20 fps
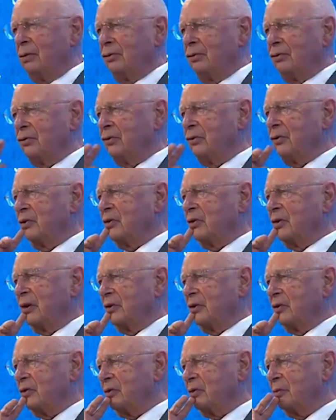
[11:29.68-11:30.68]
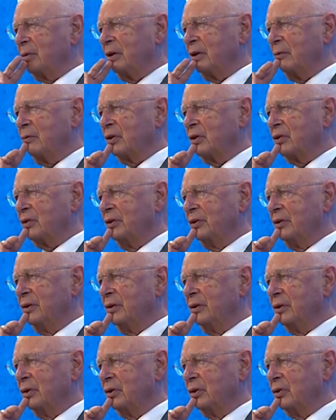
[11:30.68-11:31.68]
also discussed
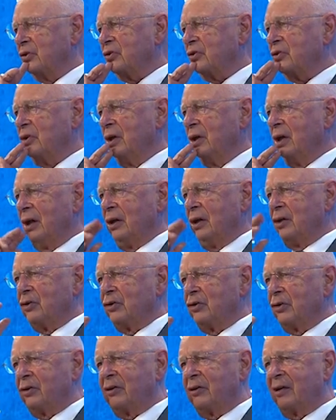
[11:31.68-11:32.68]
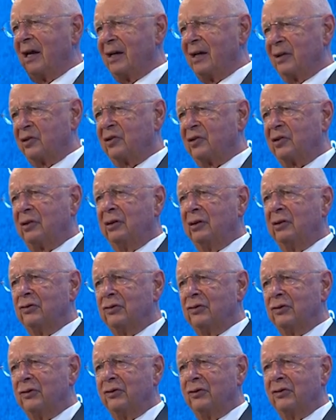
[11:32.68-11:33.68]
previously is the trust
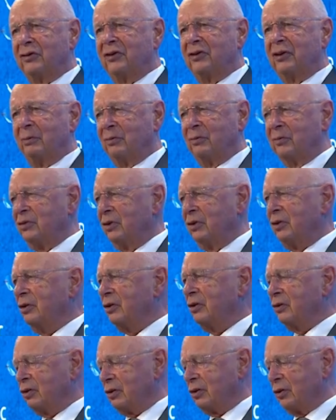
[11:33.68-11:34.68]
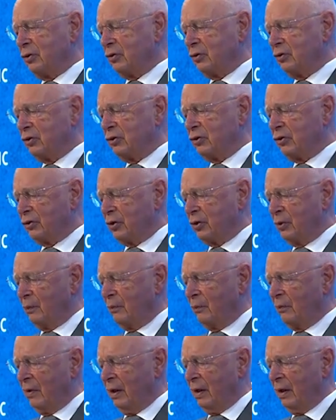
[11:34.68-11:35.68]
in the yeah. system, the digital system.